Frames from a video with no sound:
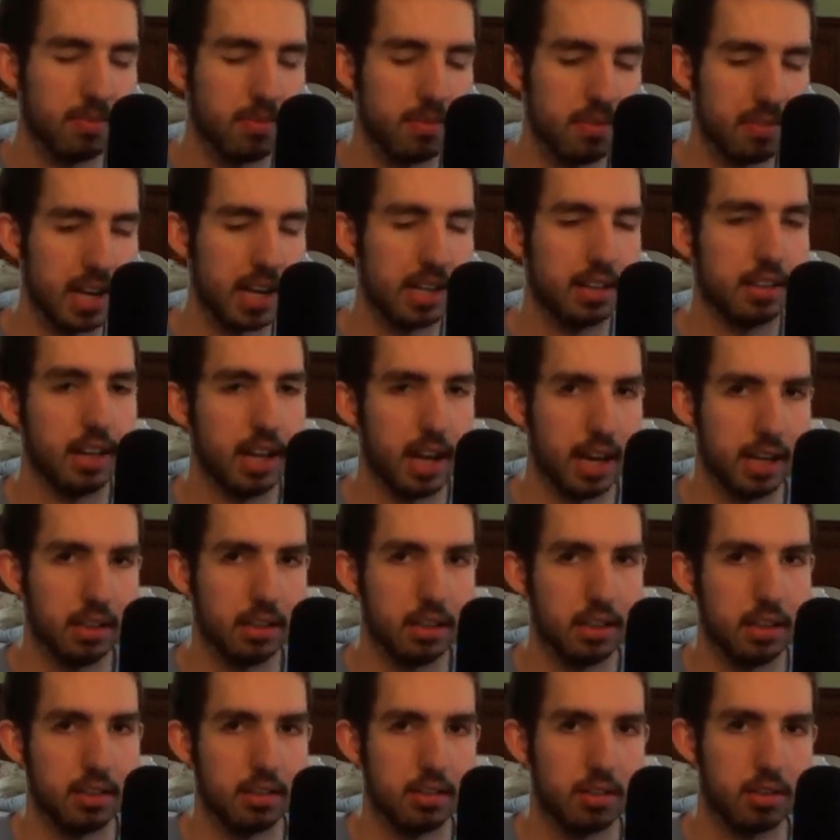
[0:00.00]
deadline
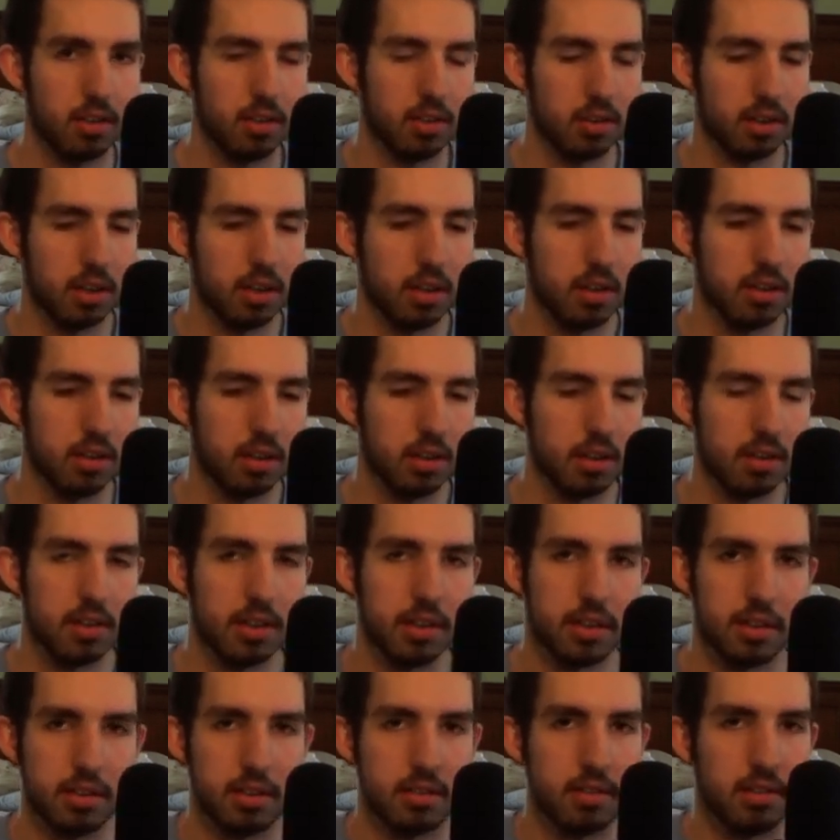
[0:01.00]
list, or
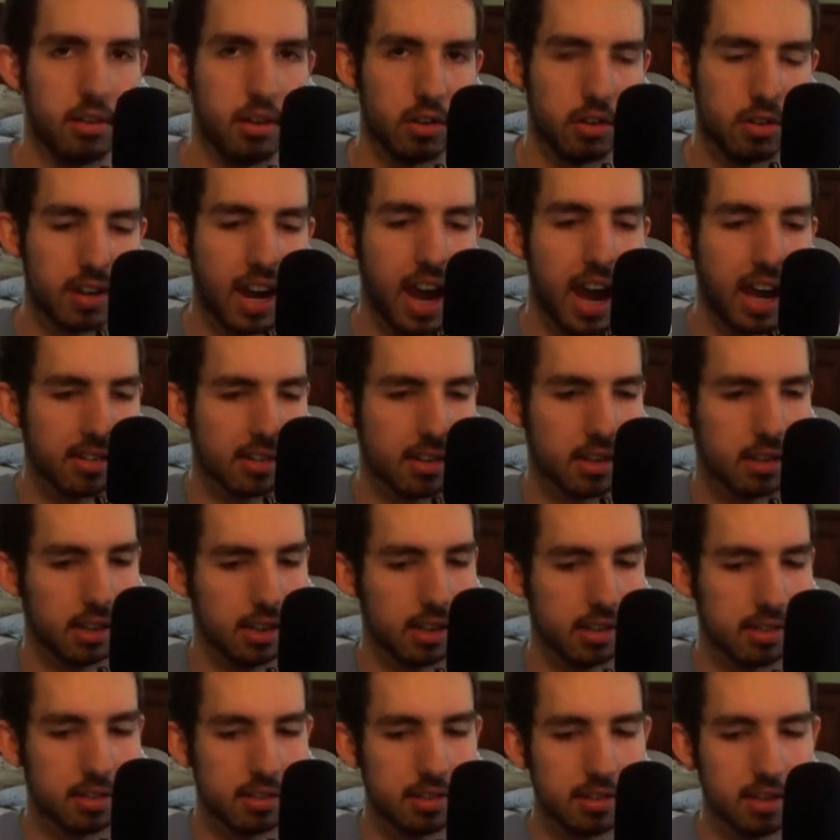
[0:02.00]
your task
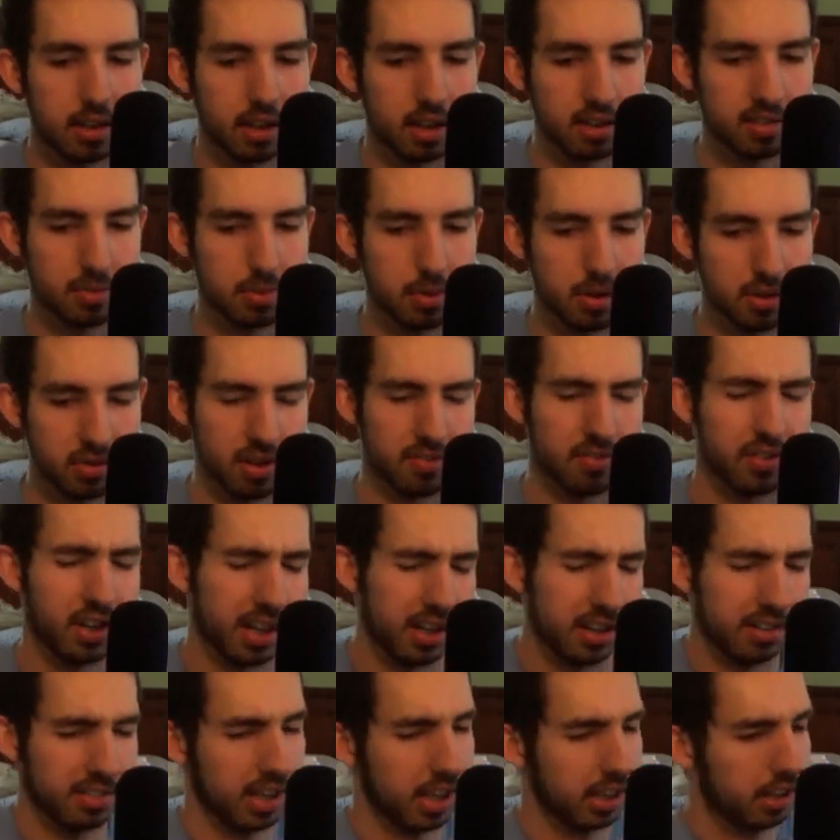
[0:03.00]
list, I suppose. I
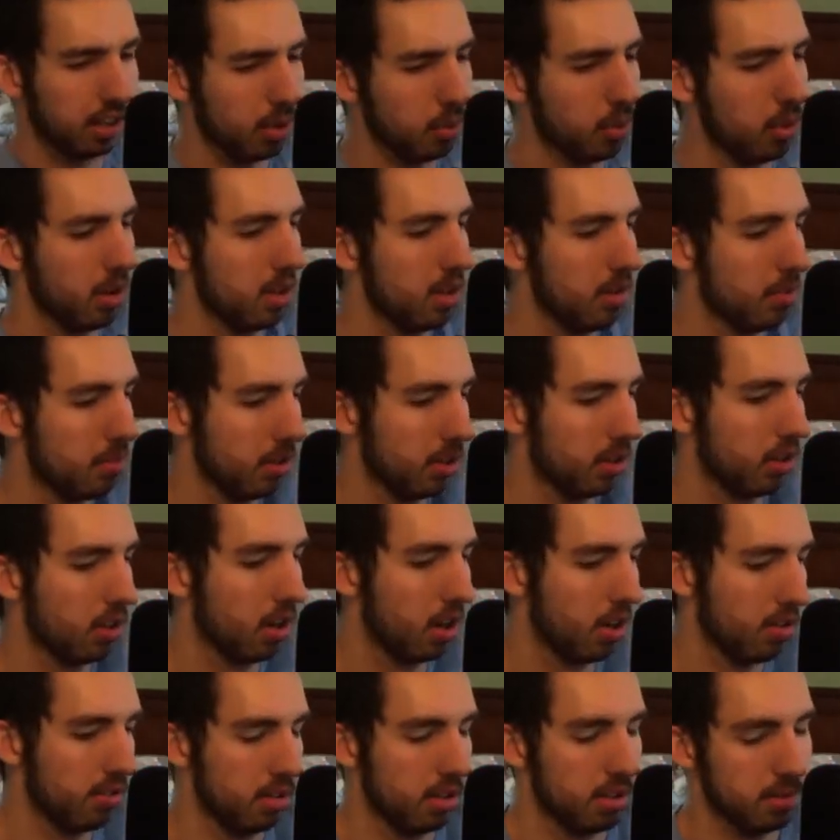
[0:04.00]
forget exactly what the book
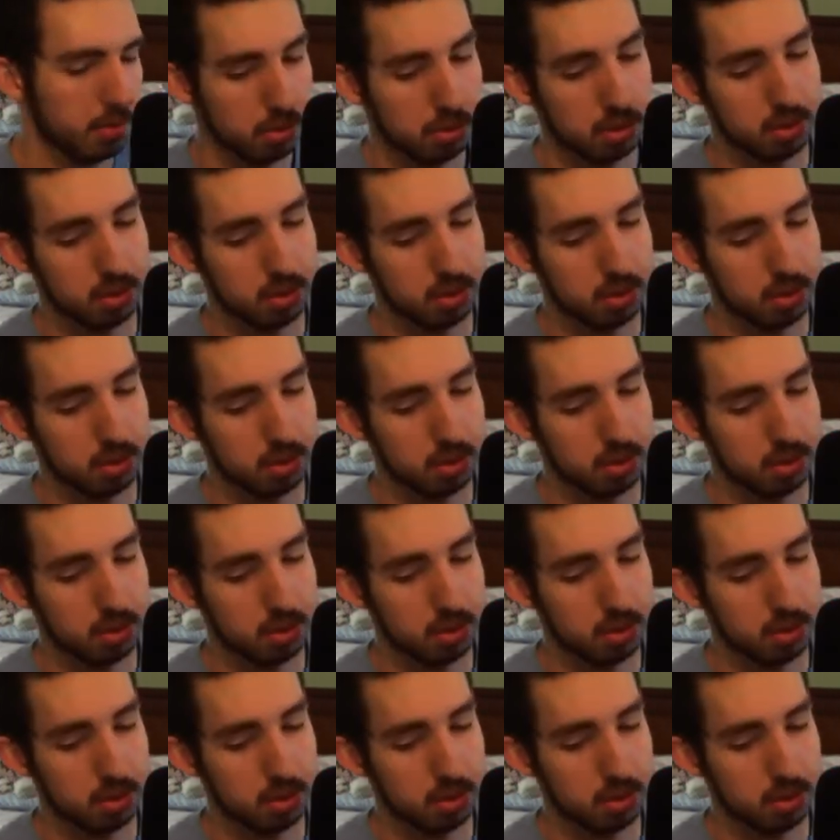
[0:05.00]
calls it,